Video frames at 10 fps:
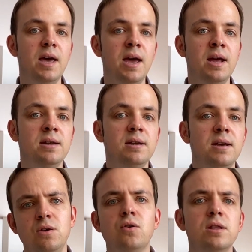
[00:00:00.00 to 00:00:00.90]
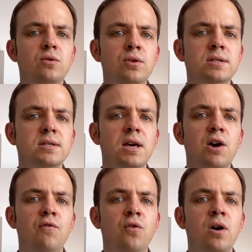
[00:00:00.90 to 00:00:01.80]
and you can do this
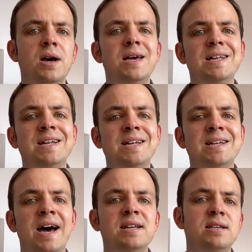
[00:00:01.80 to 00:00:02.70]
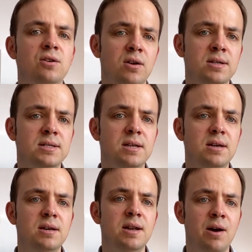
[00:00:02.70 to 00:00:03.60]
for $19
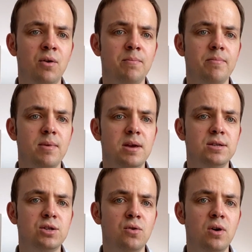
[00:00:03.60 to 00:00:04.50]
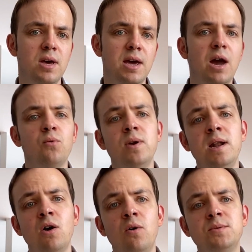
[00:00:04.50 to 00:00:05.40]
an hour. So I really
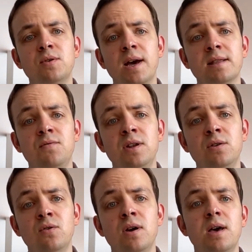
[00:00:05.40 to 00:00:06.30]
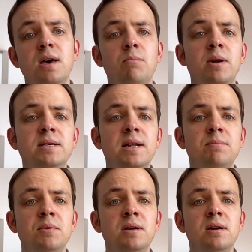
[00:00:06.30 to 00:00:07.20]
hope you liked the video. Please let
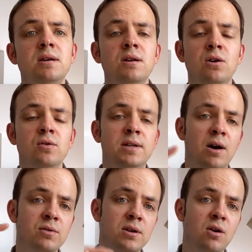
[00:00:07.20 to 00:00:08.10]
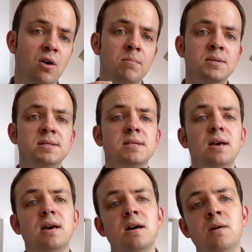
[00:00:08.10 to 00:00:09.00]
me know down in the comments
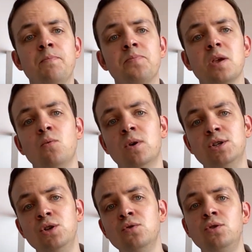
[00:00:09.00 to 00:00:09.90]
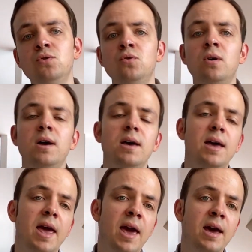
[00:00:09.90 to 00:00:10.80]
what you do
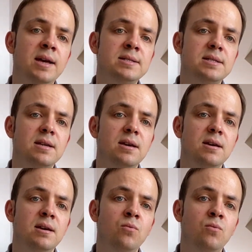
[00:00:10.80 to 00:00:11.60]
as a